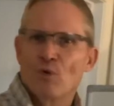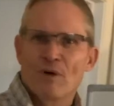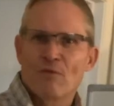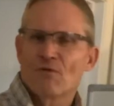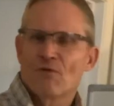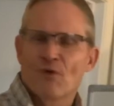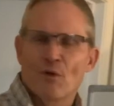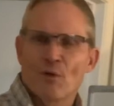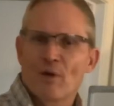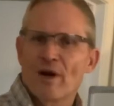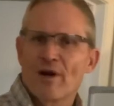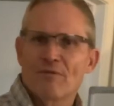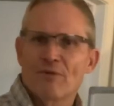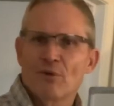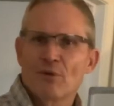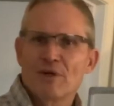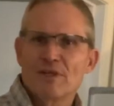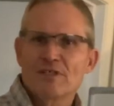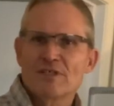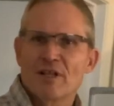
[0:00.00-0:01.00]
for whatever
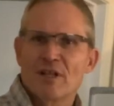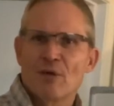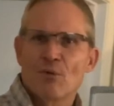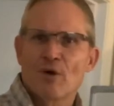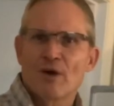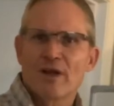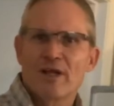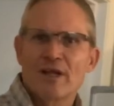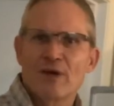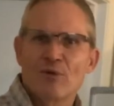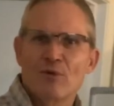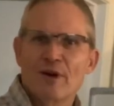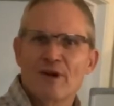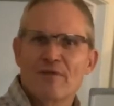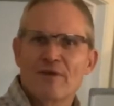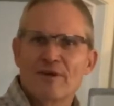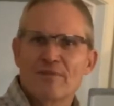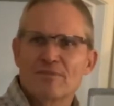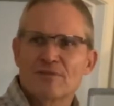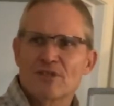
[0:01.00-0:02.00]
reason they want to get rid of
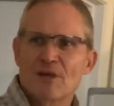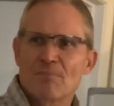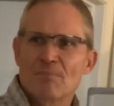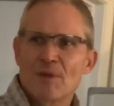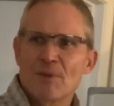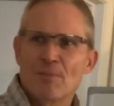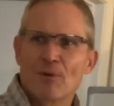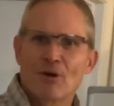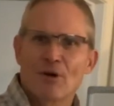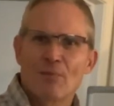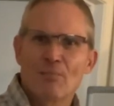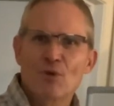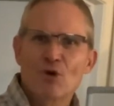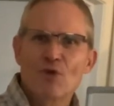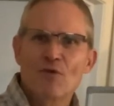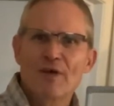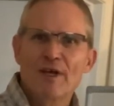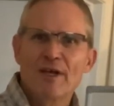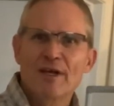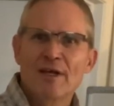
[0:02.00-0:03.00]
it. Some people are
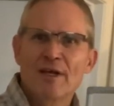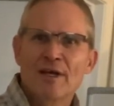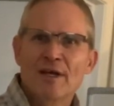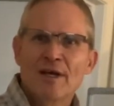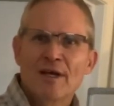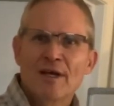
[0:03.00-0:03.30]
moving.